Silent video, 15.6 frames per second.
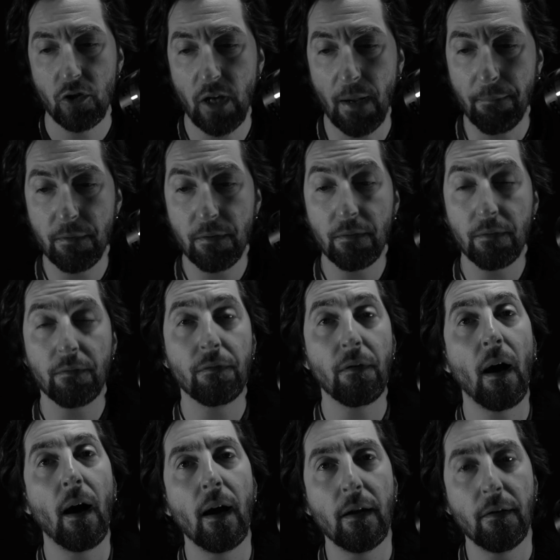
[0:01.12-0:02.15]
Chapter
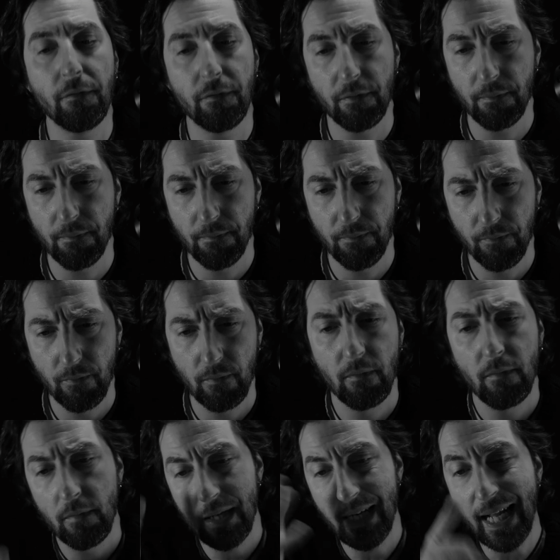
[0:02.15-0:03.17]
5.
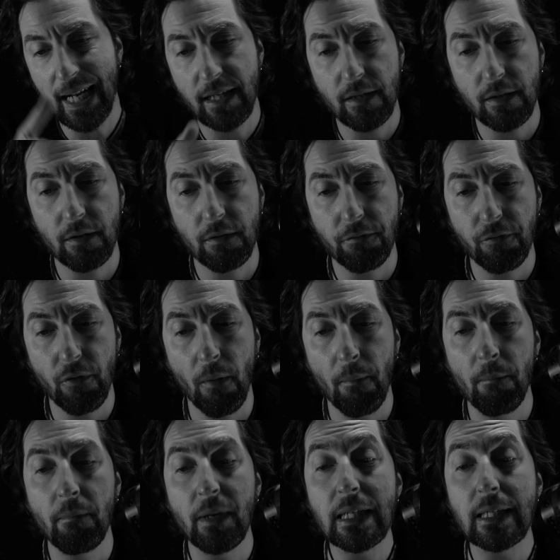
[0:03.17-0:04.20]
Letter
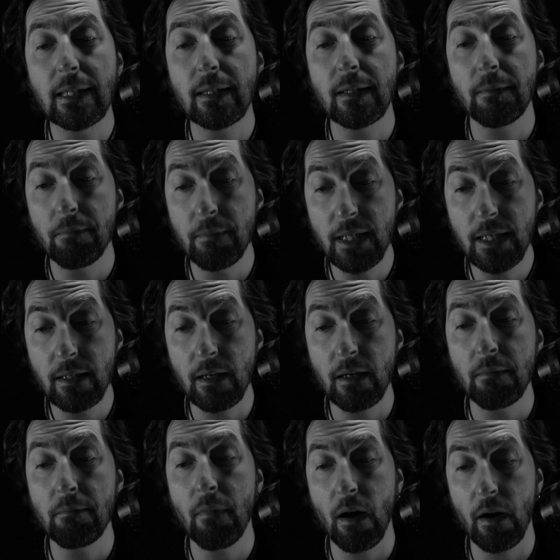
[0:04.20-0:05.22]
from Miss
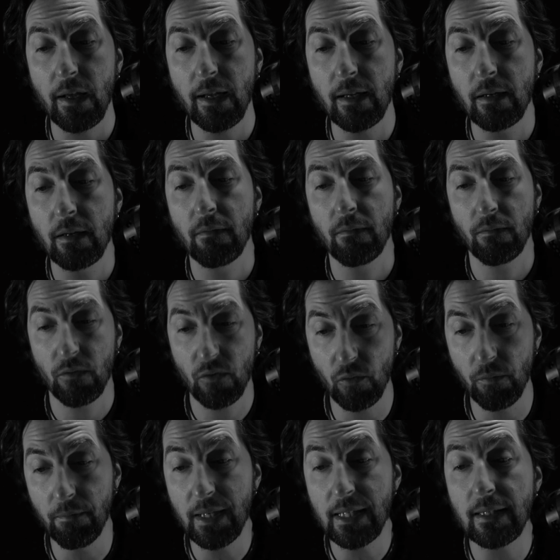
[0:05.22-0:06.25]
Mina Murray
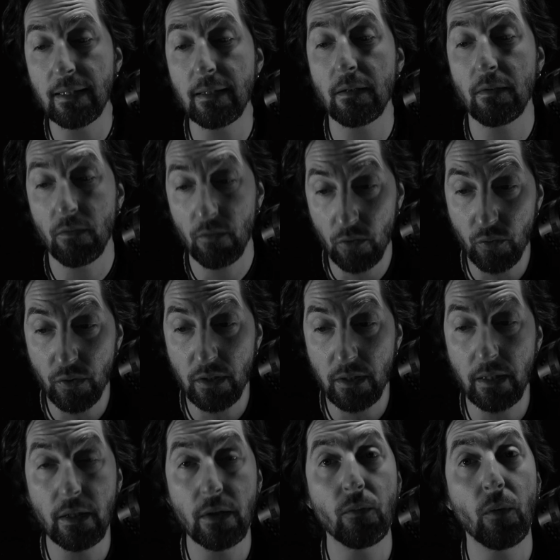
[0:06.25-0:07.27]
to Miss
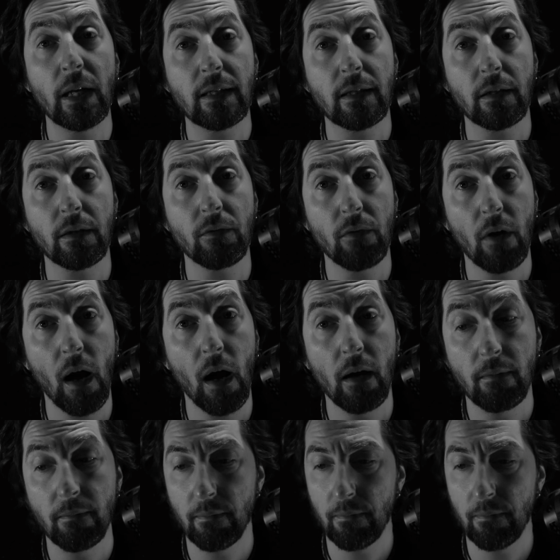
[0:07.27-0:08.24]
Lucy Westenra.